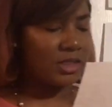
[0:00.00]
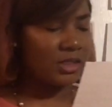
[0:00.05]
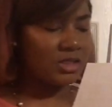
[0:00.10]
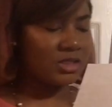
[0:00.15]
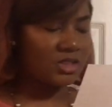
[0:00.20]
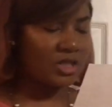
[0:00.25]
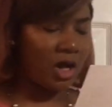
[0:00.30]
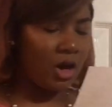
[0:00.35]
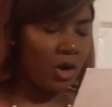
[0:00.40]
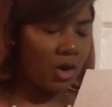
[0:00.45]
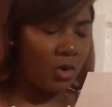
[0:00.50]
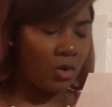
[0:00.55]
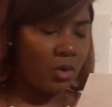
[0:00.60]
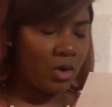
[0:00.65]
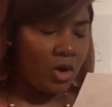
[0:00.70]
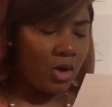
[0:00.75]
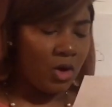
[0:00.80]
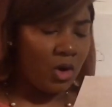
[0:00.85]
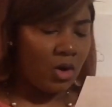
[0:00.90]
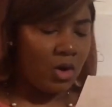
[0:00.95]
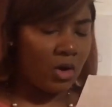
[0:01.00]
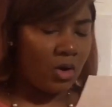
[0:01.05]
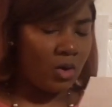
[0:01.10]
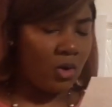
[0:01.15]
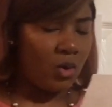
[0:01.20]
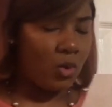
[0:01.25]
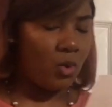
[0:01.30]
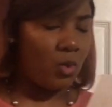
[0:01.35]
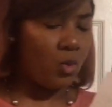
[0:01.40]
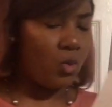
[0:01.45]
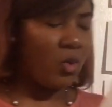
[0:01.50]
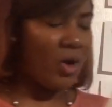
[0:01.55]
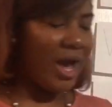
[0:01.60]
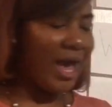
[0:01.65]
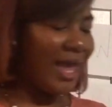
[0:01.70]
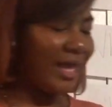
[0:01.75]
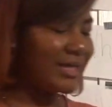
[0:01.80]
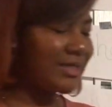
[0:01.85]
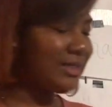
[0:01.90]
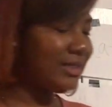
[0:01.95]
So
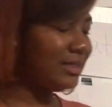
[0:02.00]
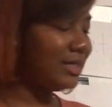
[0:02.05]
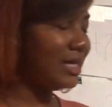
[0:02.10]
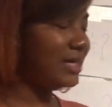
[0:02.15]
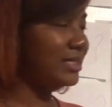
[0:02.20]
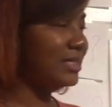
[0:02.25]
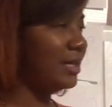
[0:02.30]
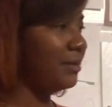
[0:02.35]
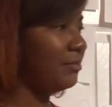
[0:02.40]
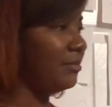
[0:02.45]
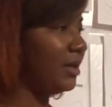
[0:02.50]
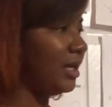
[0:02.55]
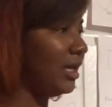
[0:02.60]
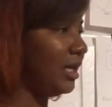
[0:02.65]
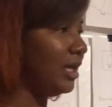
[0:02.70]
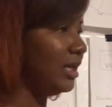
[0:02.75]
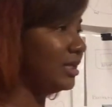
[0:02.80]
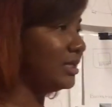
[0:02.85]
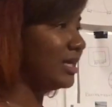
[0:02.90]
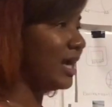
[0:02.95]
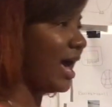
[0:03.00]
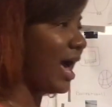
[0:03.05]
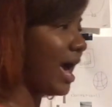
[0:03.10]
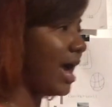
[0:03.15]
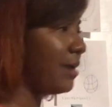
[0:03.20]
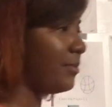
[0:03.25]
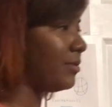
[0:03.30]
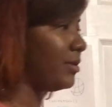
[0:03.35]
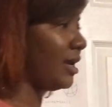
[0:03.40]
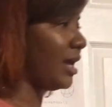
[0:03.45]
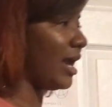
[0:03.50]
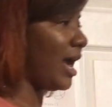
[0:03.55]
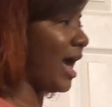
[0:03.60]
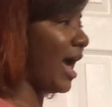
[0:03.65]
what does it mean to hibernate?